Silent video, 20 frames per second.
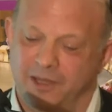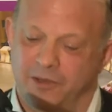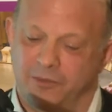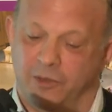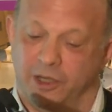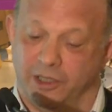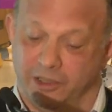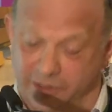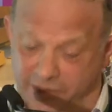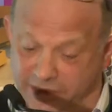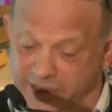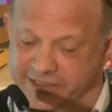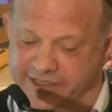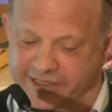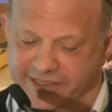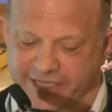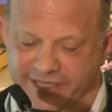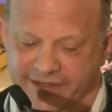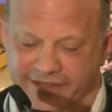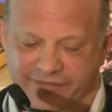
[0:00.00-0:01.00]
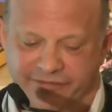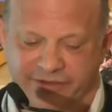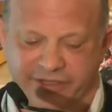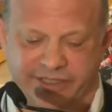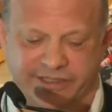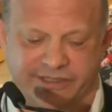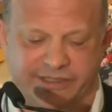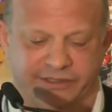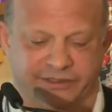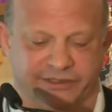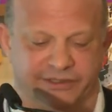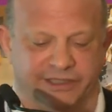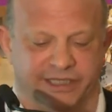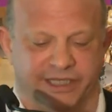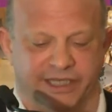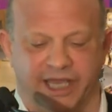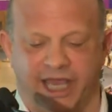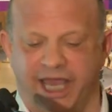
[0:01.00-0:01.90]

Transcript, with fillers: one needs to take that very seriously.